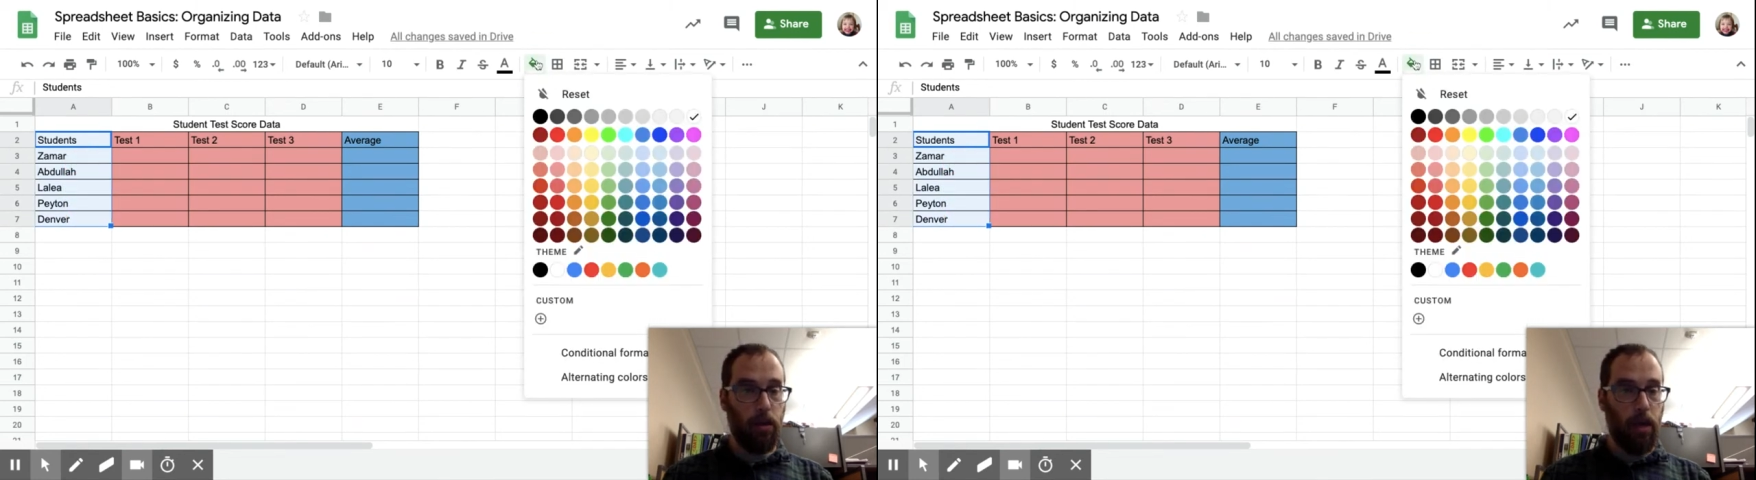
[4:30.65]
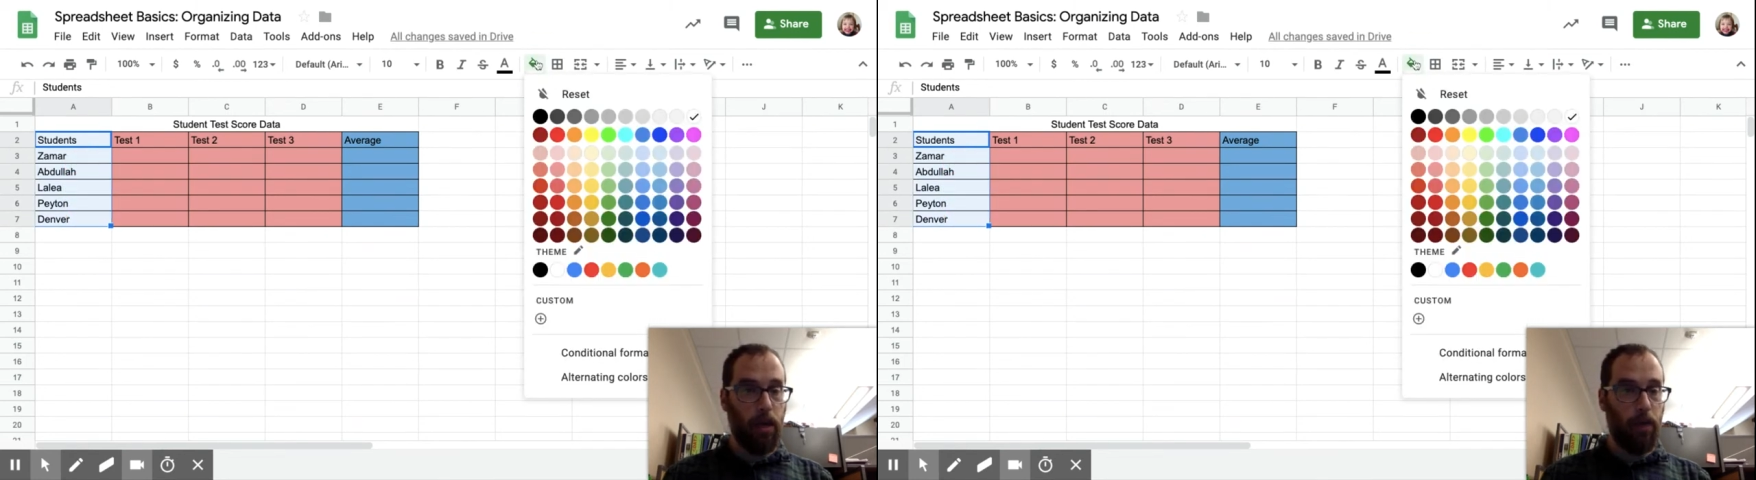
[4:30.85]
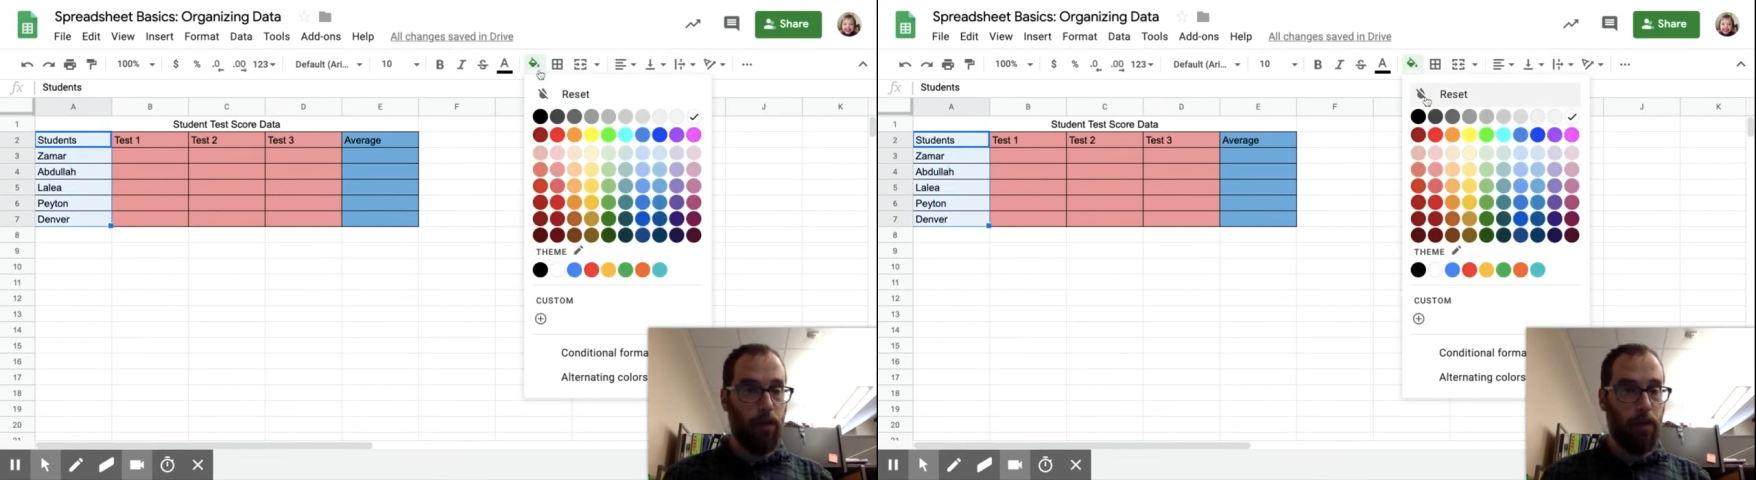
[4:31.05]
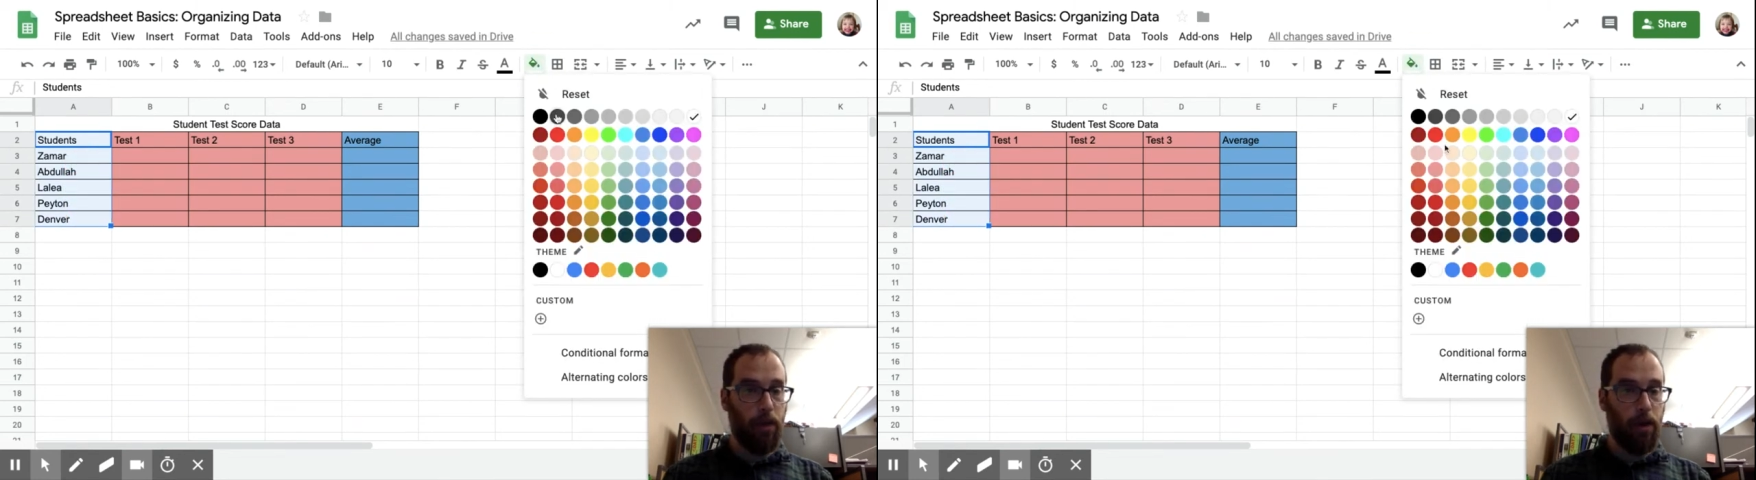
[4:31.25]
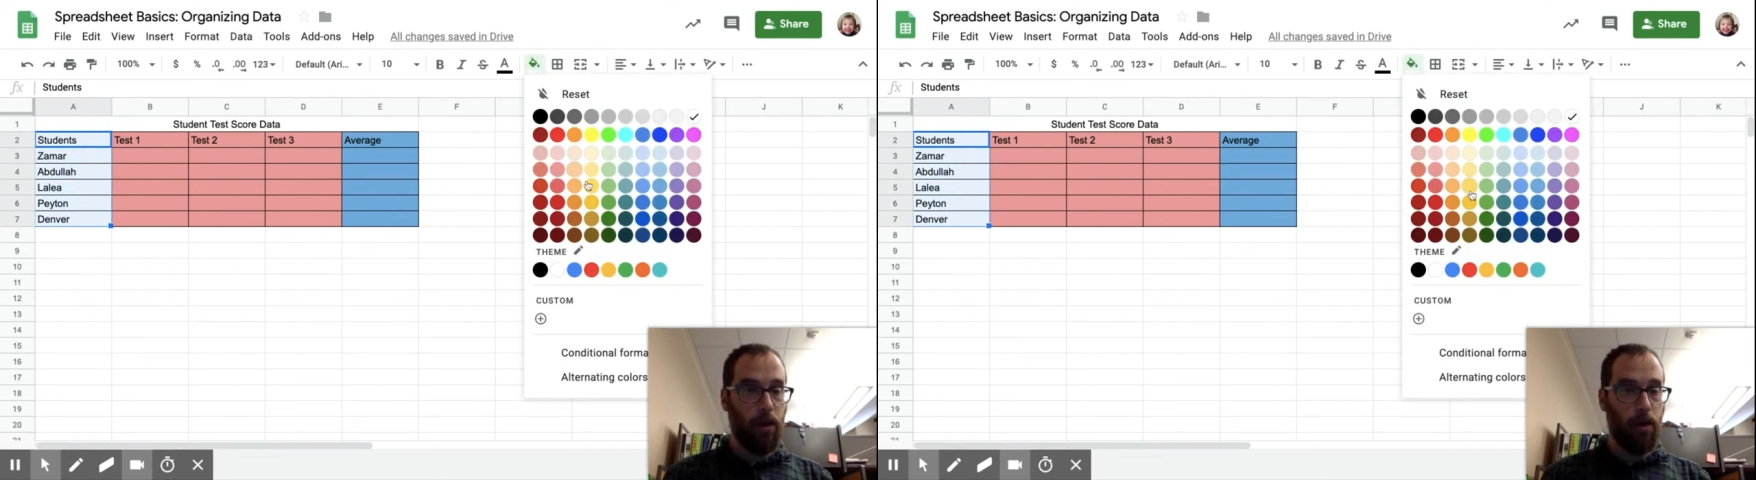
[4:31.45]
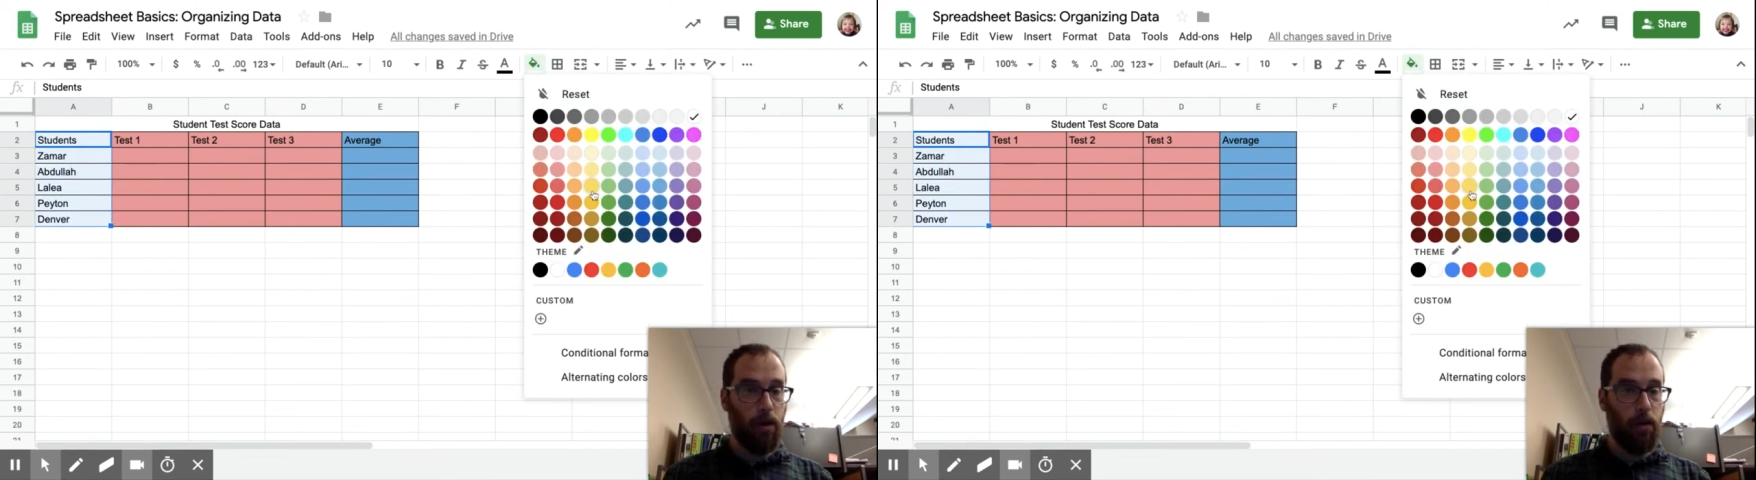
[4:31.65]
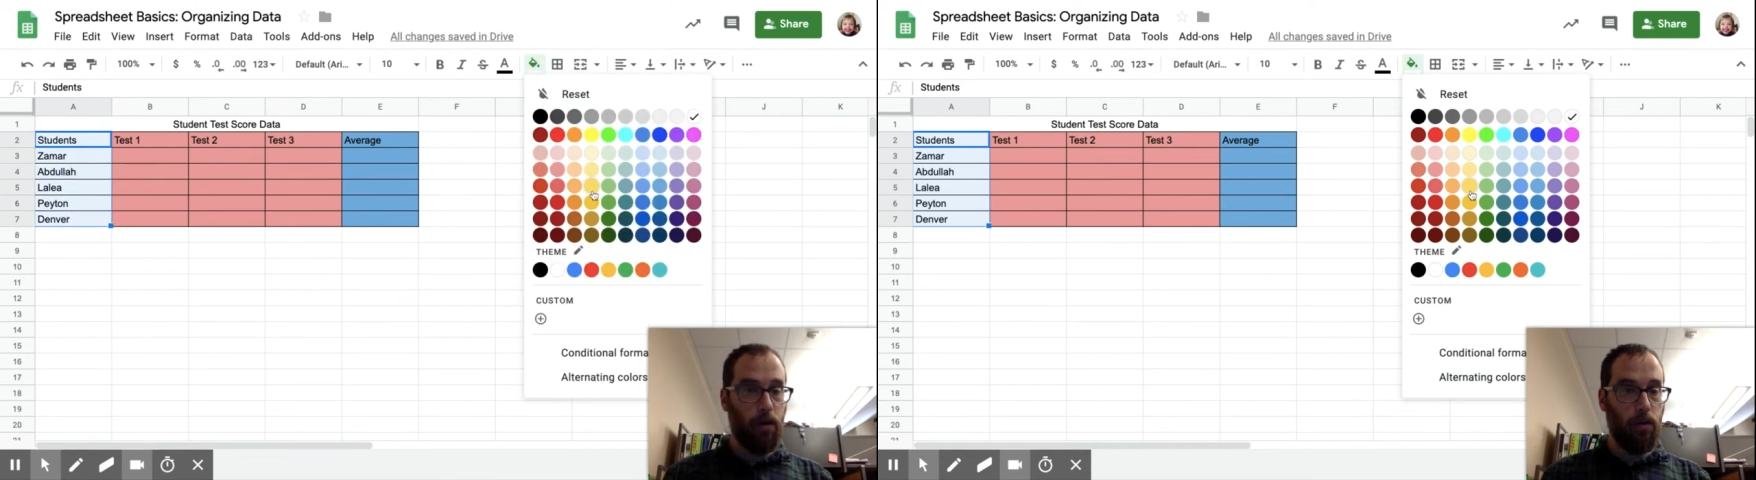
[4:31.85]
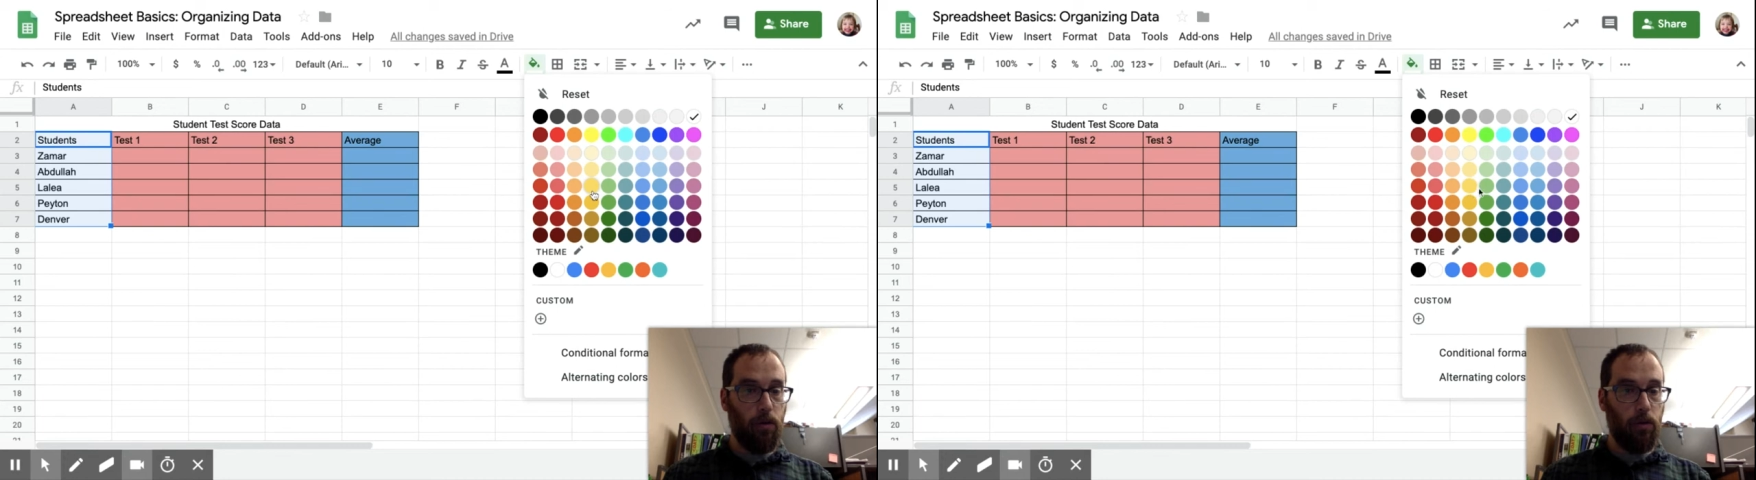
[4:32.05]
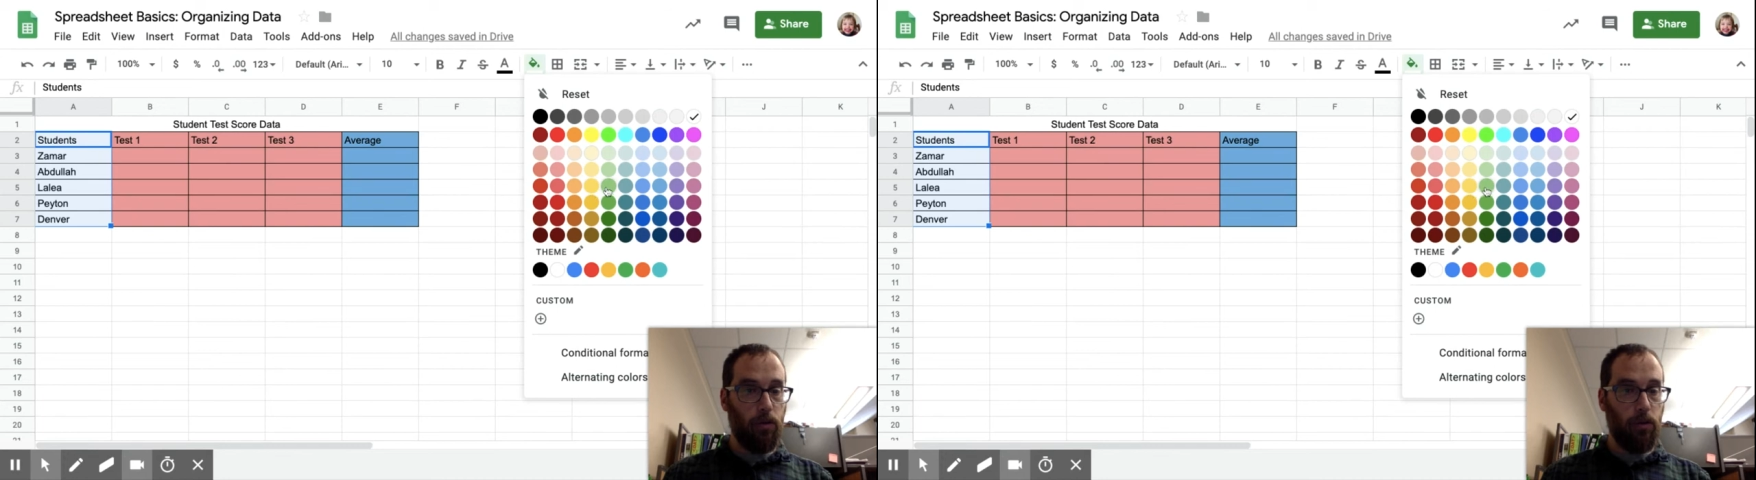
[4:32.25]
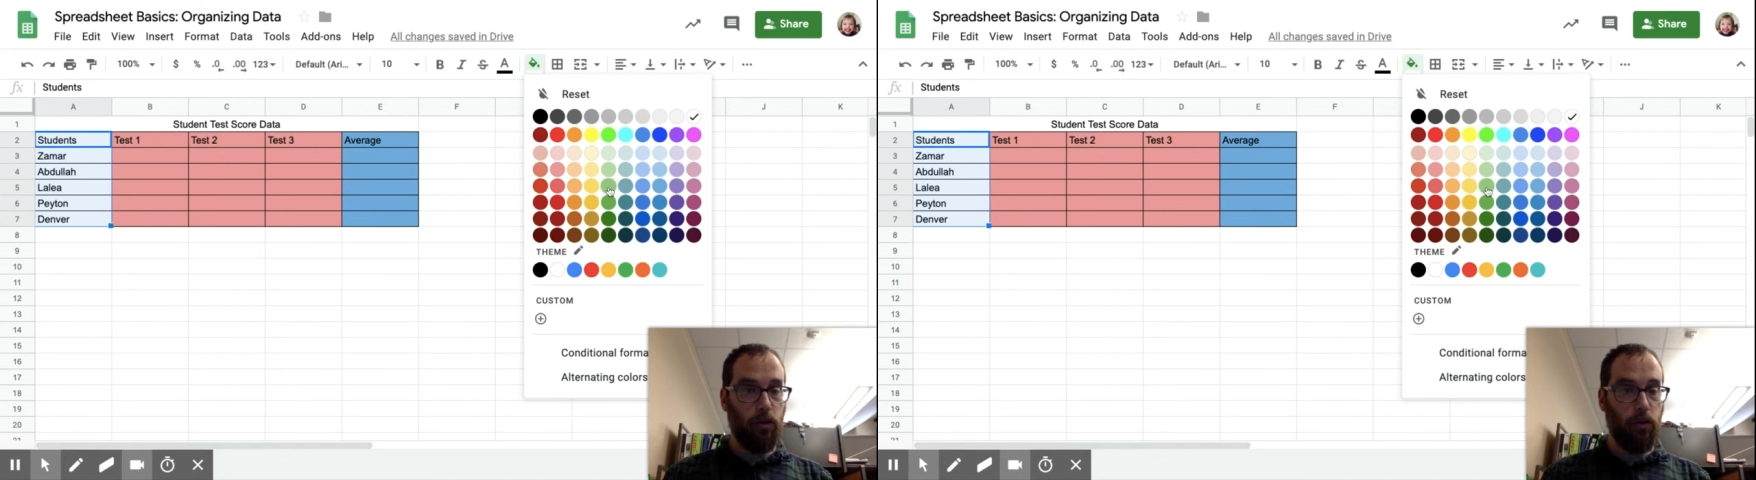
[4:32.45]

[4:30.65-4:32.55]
how about